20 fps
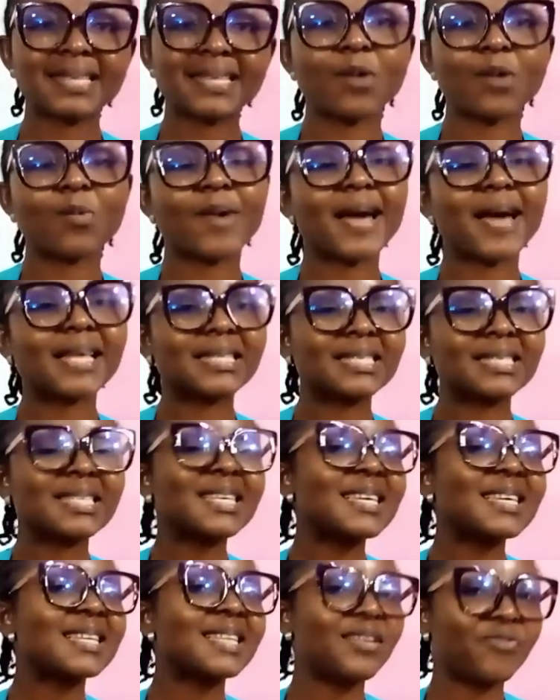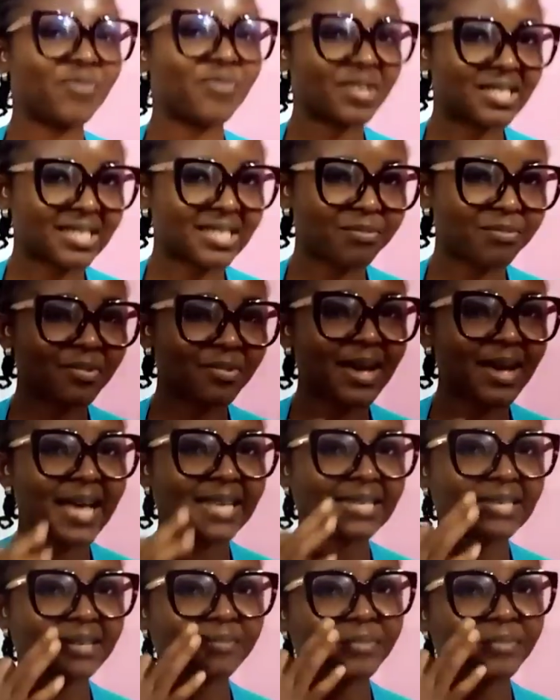are quite inevitable
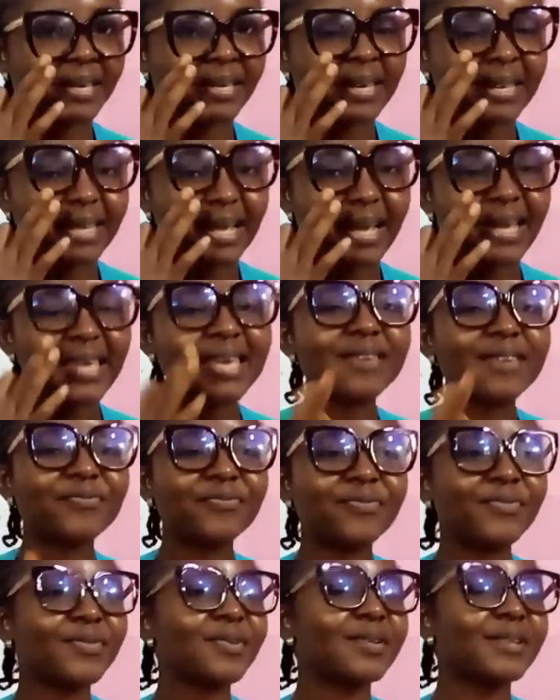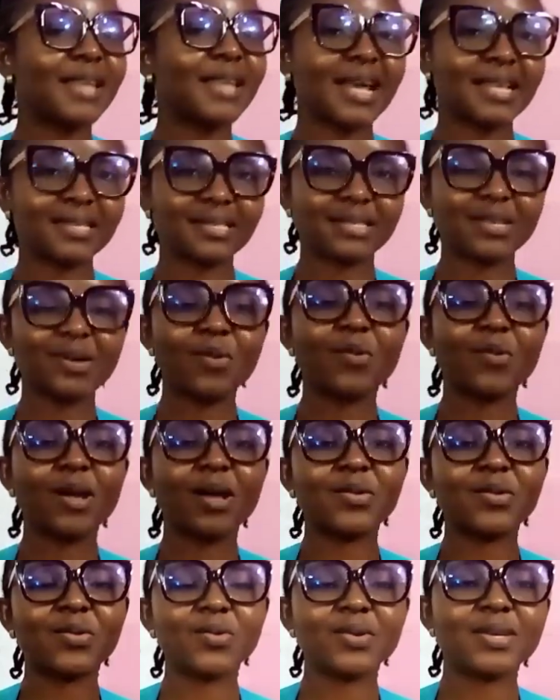as a beginner. Even as
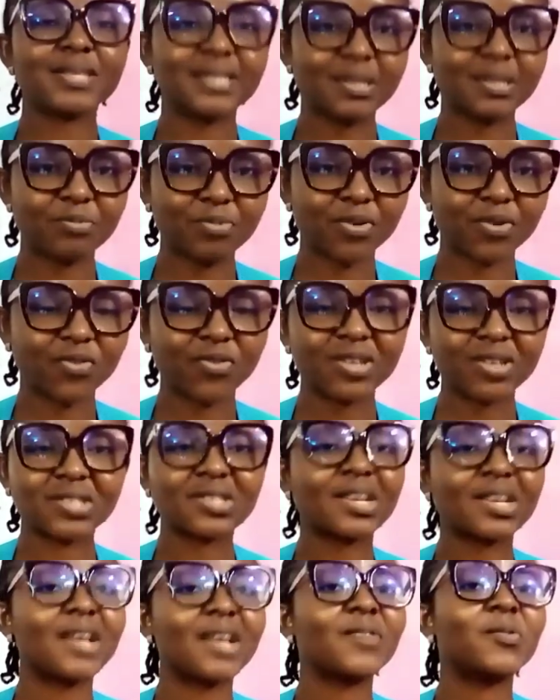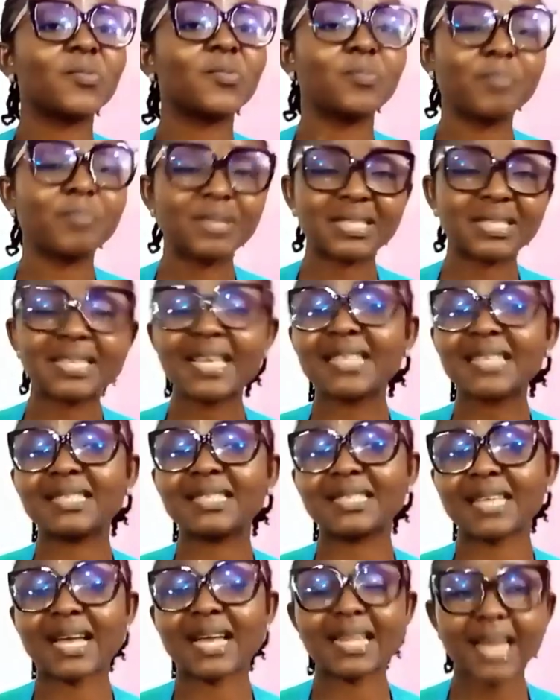someone who is a professional, mistakes
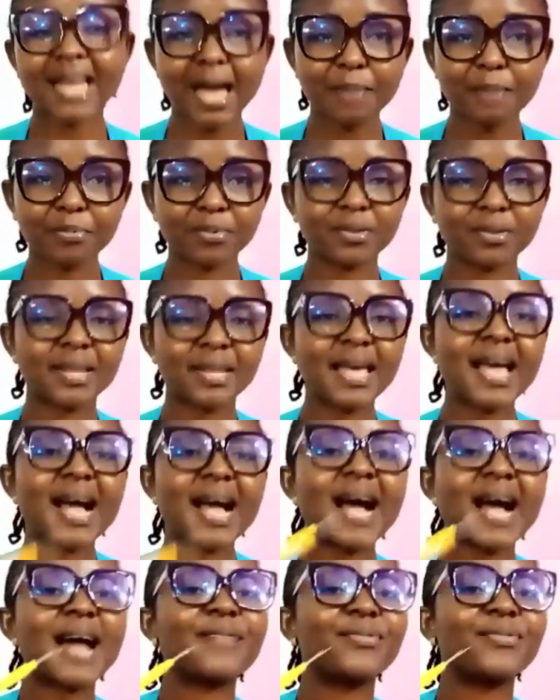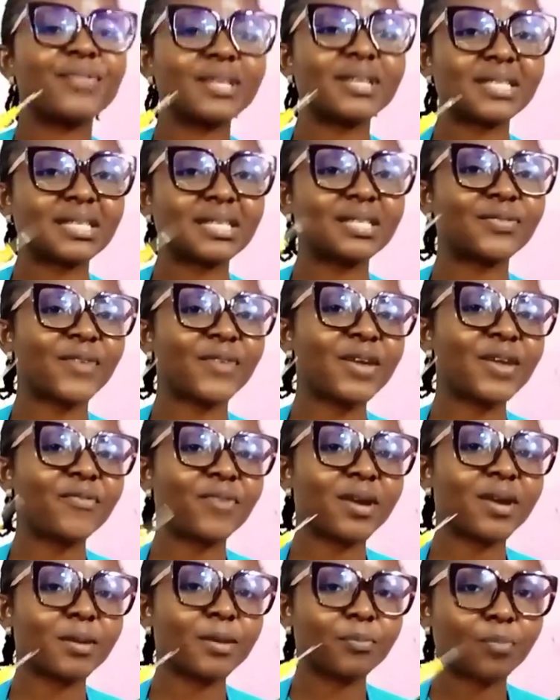can happen, and this is very,
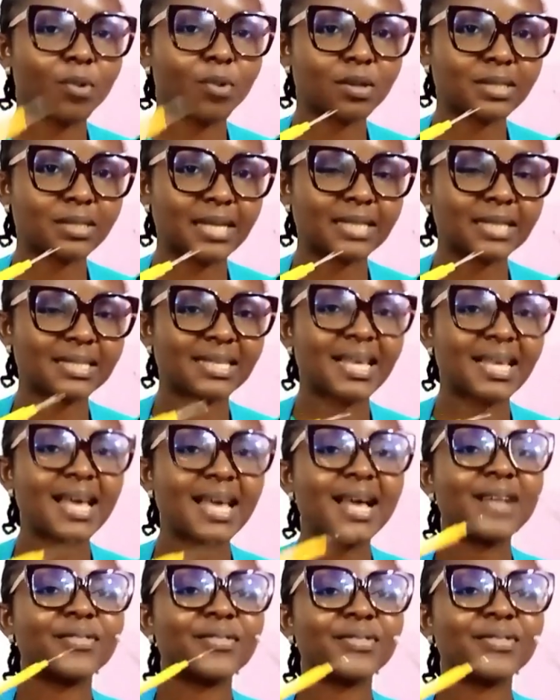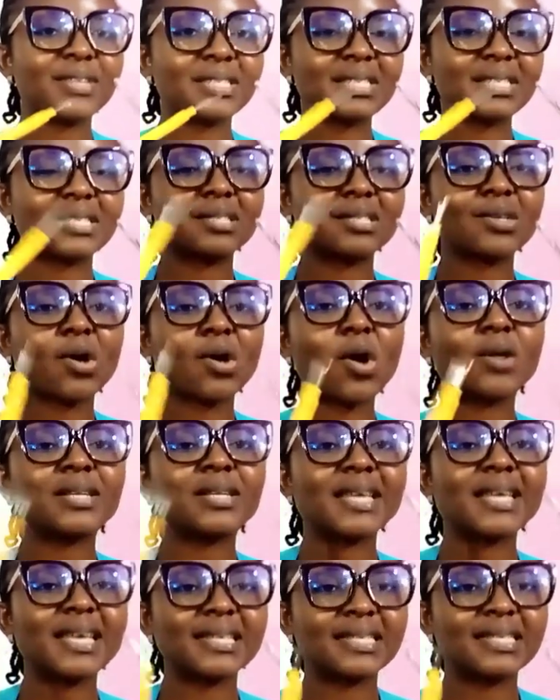very important. This is called
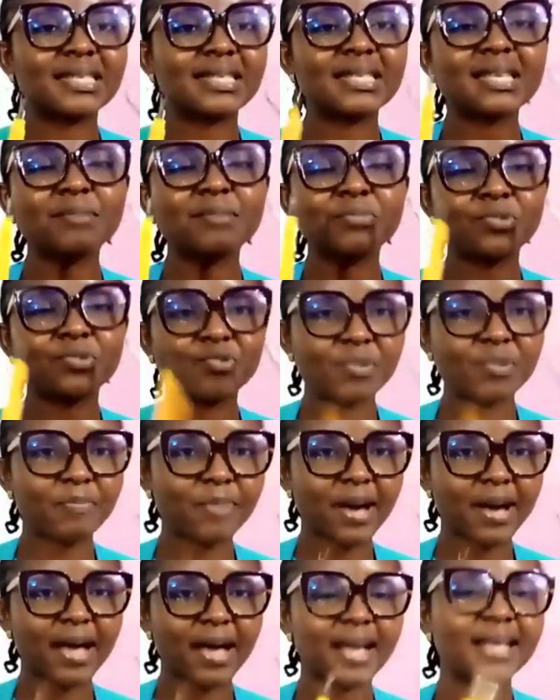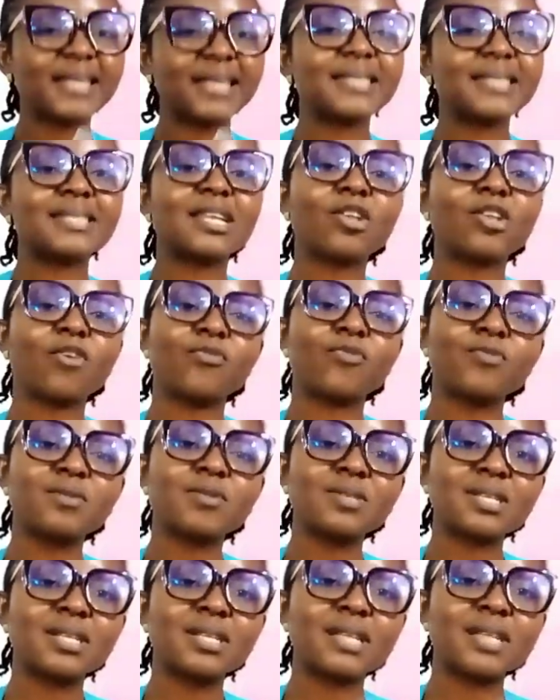a seam ripper. Instead of
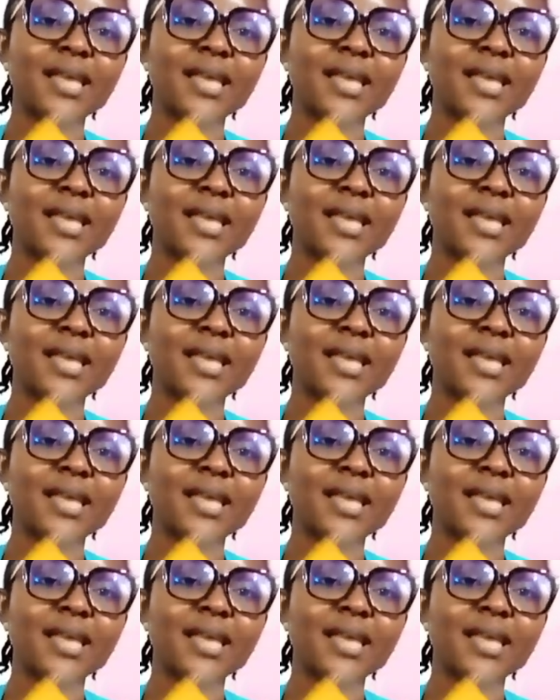using